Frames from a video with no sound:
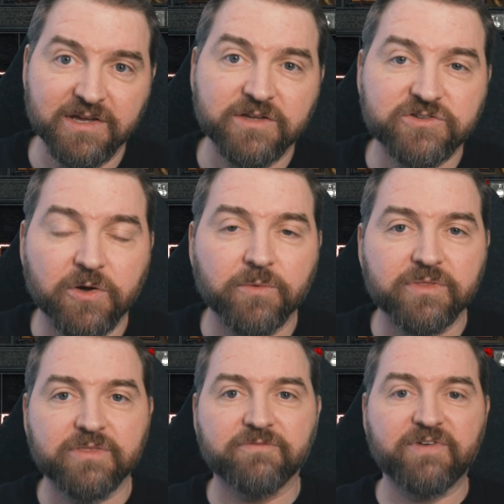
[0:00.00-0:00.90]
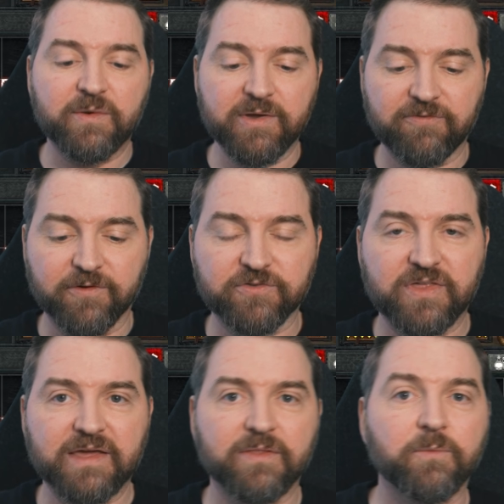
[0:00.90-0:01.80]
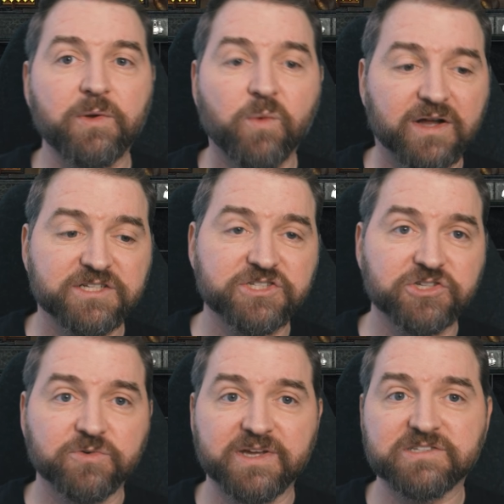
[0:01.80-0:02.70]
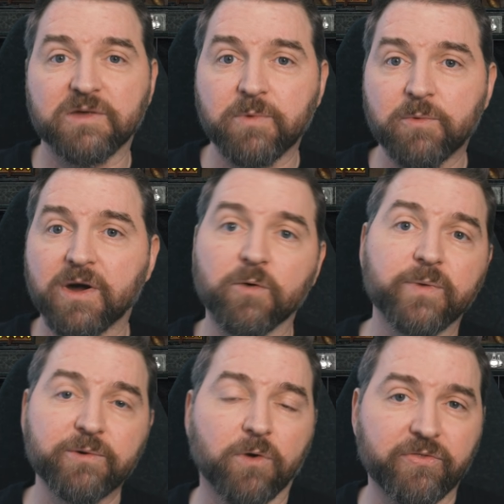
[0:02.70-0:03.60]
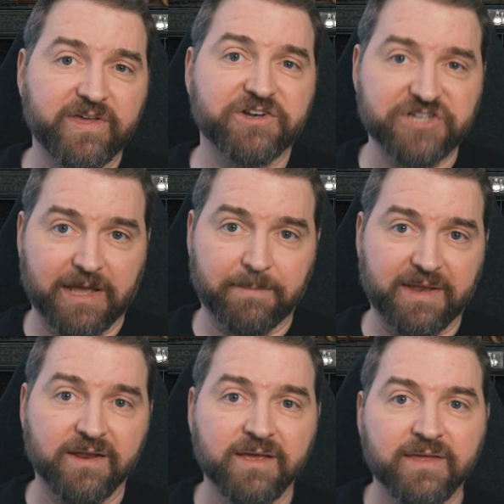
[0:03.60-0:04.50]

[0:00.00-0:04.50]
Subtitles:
So the very first thing that we want to do is that we want to re-roll the enchantment.